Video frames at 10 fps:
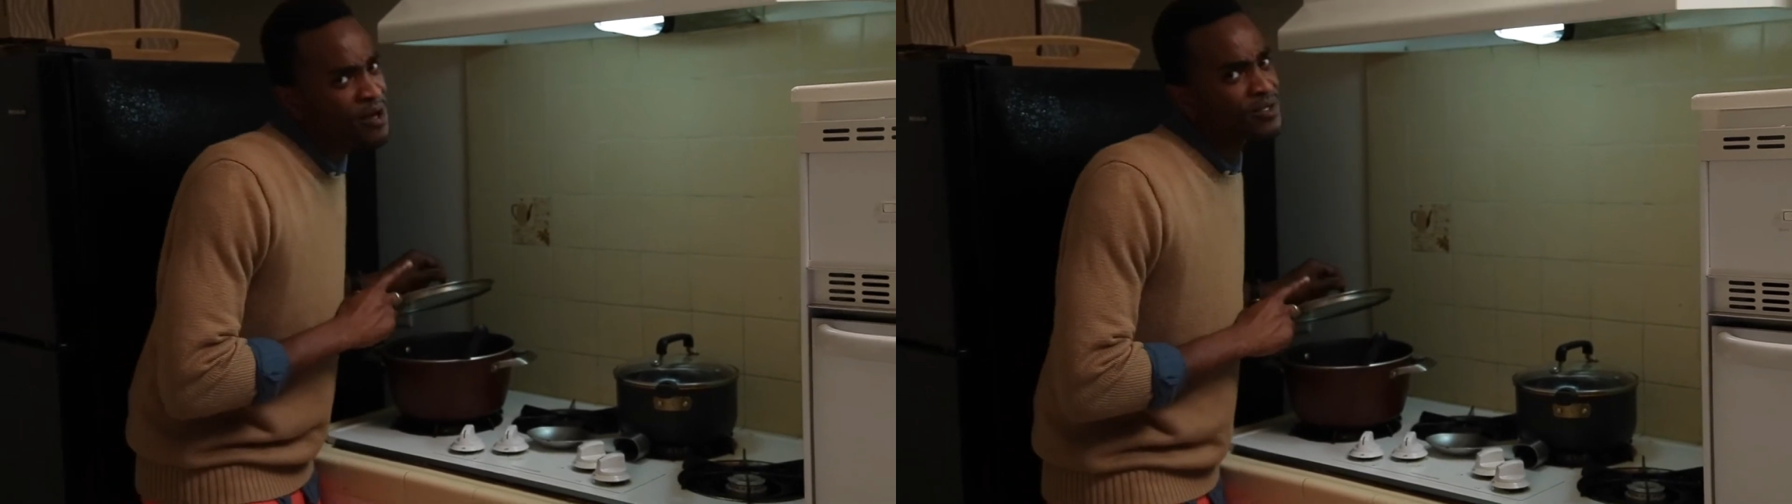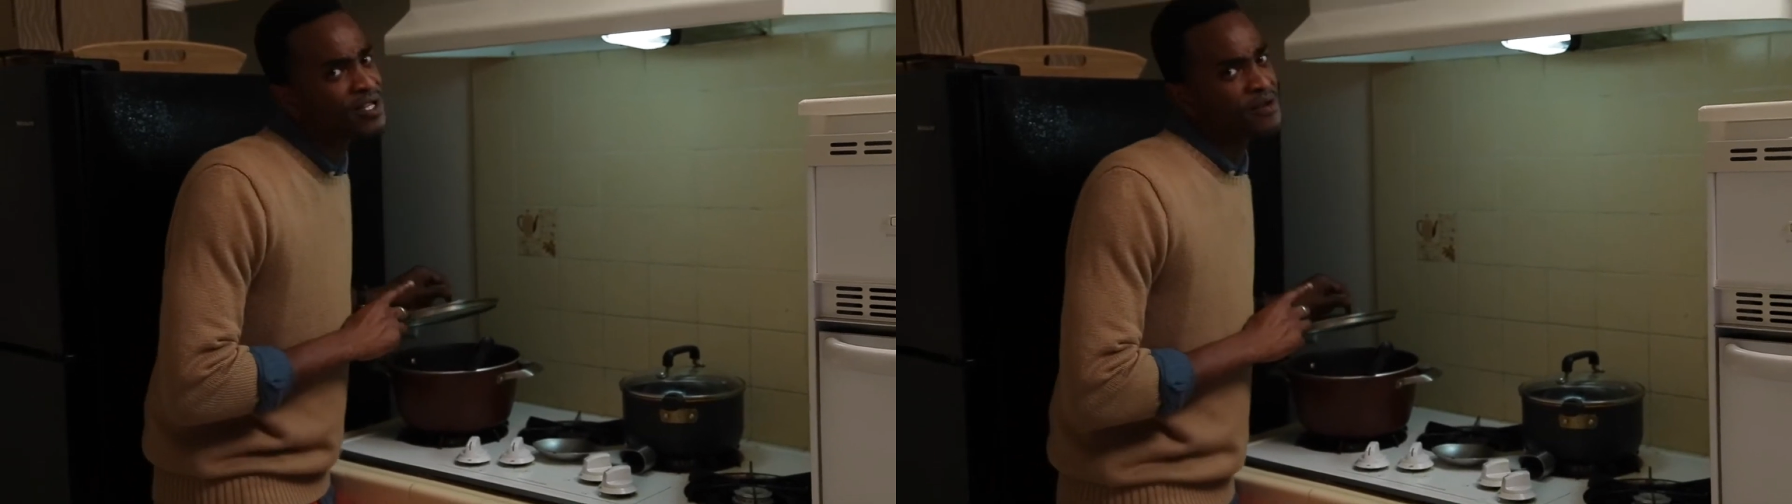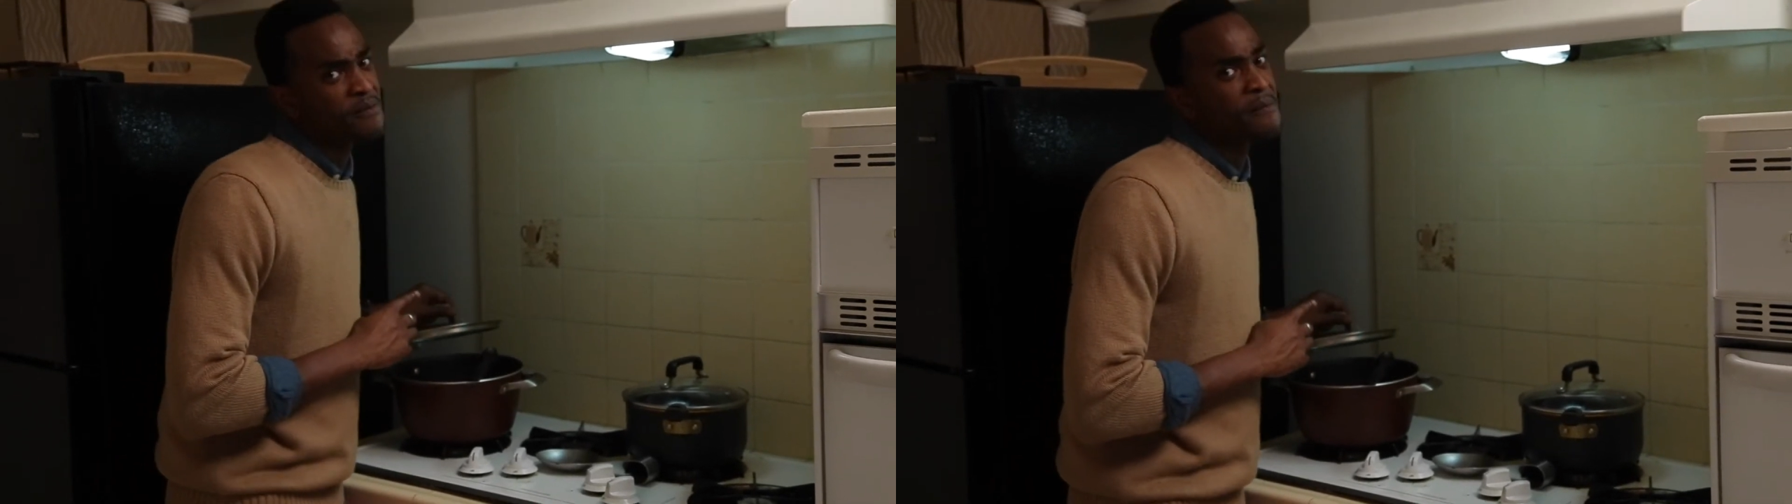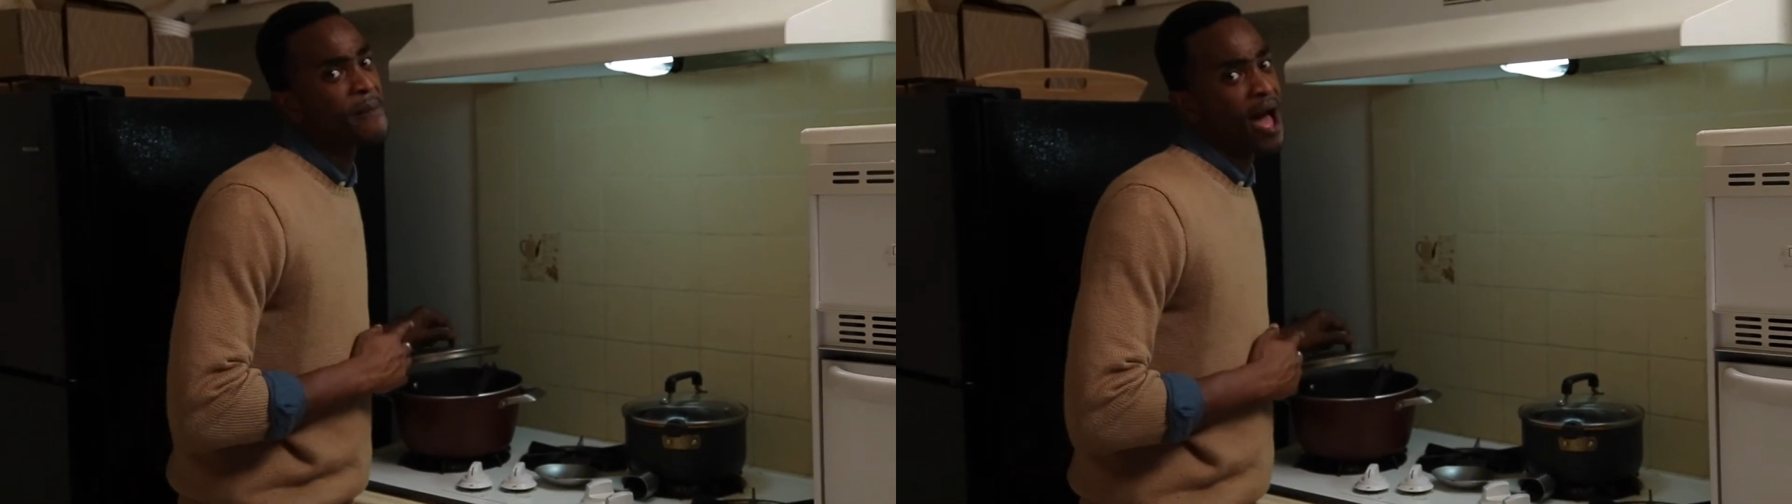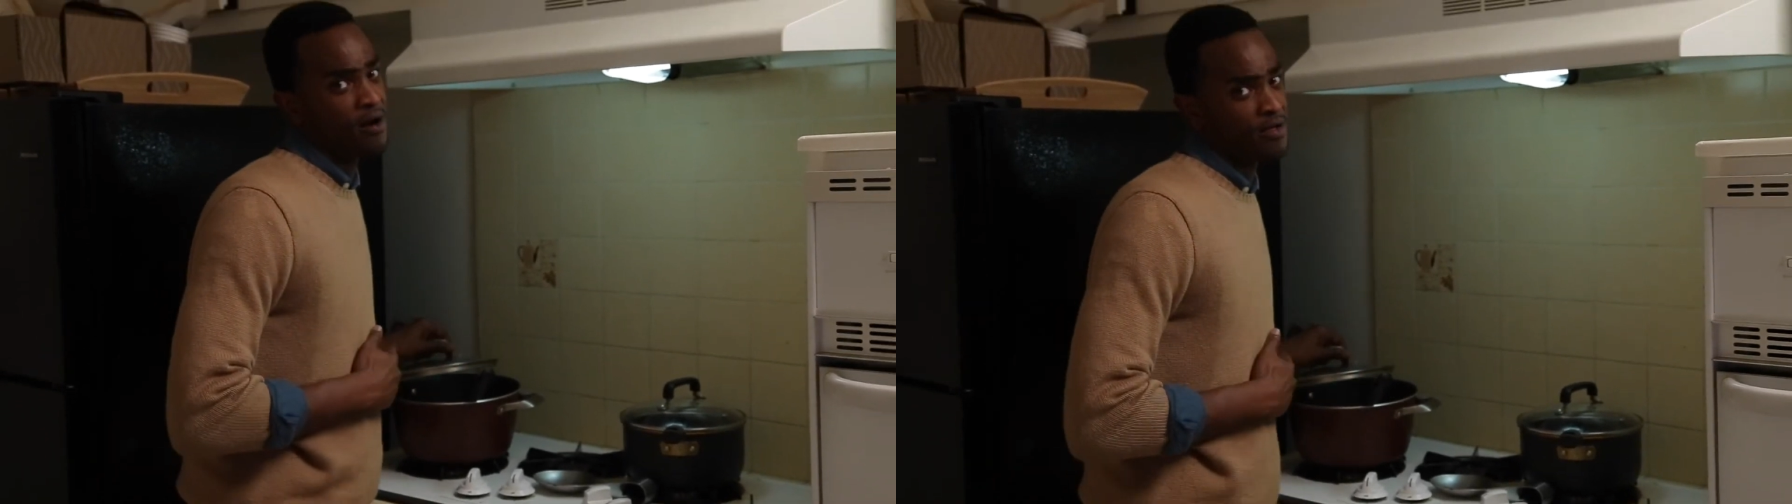melts in your
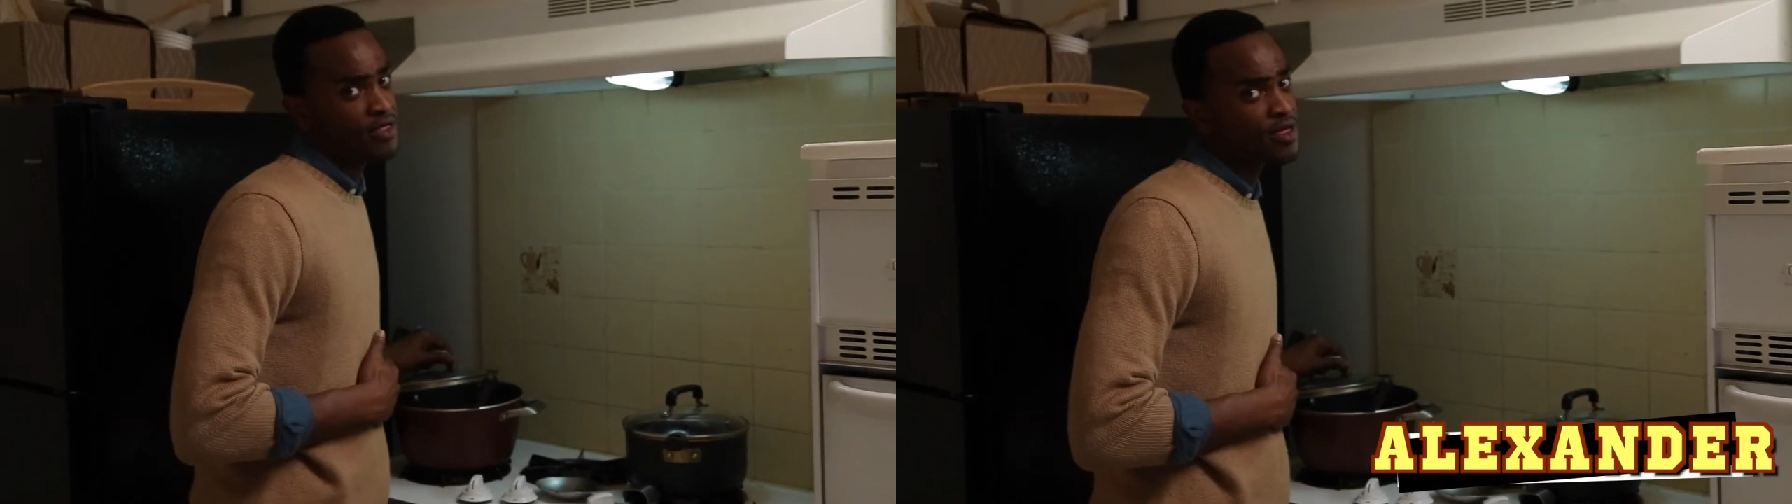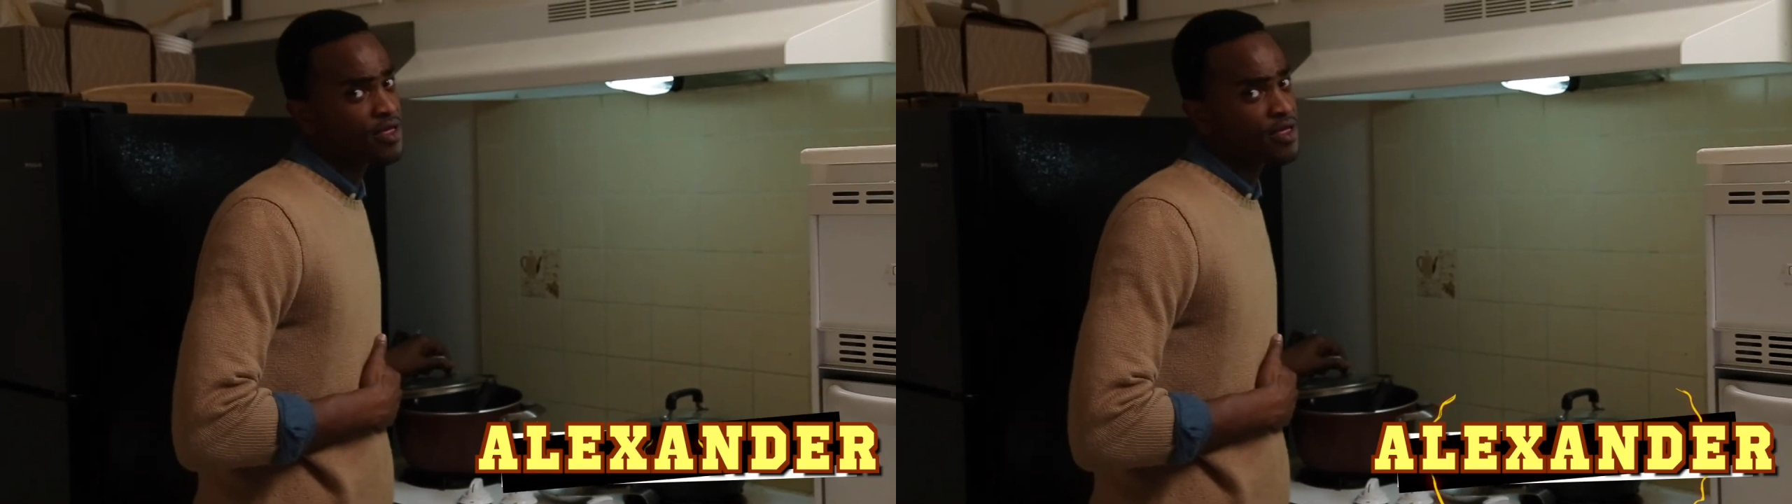mouth.